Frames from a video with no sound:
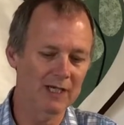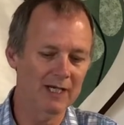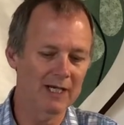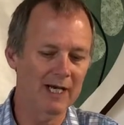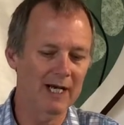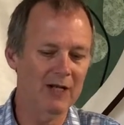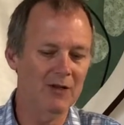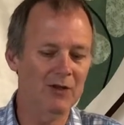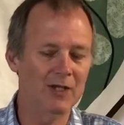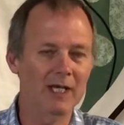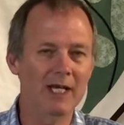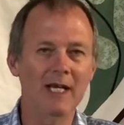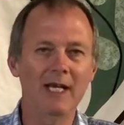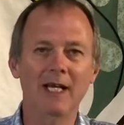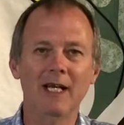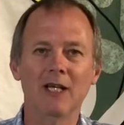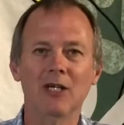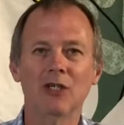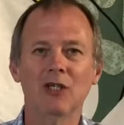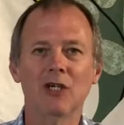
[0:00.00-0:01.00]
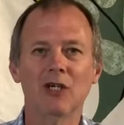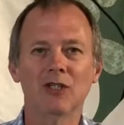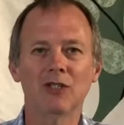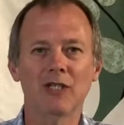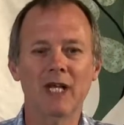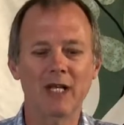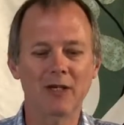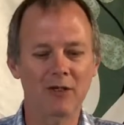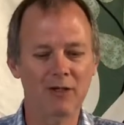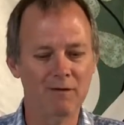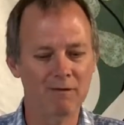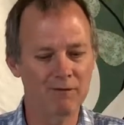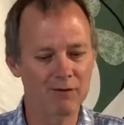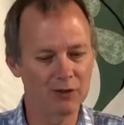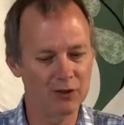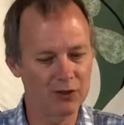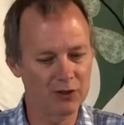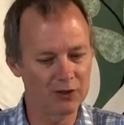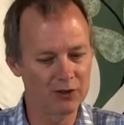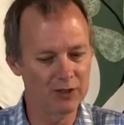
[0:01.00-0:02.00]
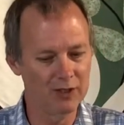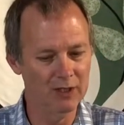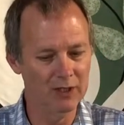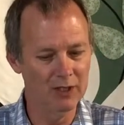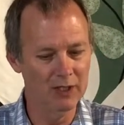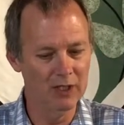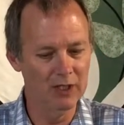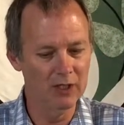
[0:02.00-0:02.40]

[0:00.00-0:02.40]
and the English Standard Version